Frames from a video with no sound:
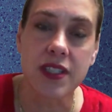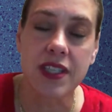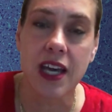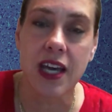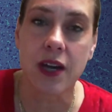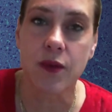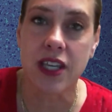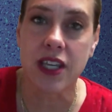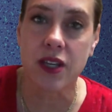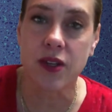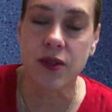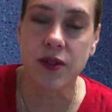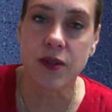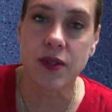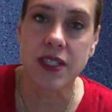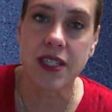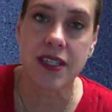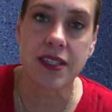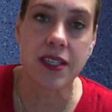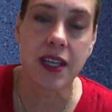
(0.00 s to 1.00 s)
that we use
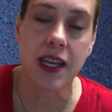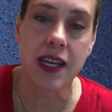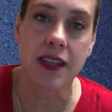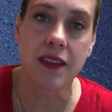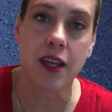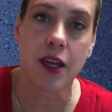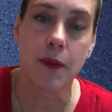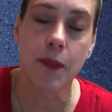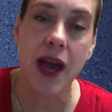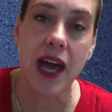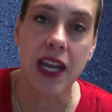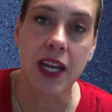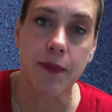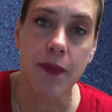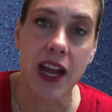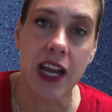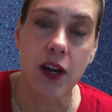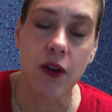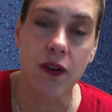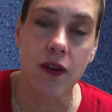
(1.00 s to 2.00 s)
to study the hepatic
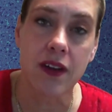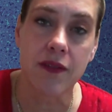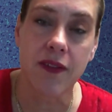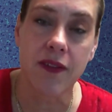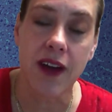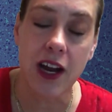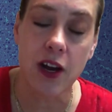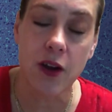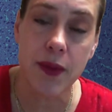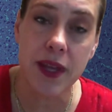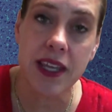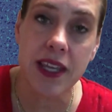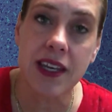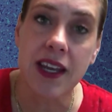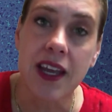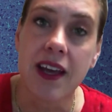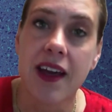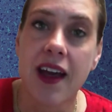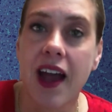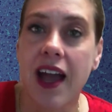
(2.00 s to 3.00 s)
microenvironment
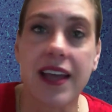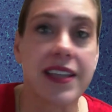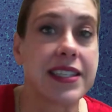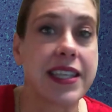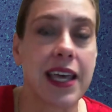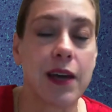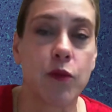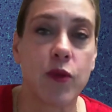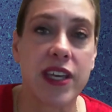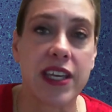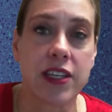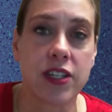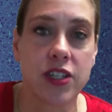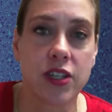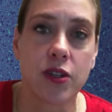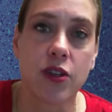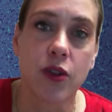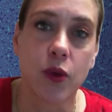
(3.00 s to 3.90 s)
is that we can do the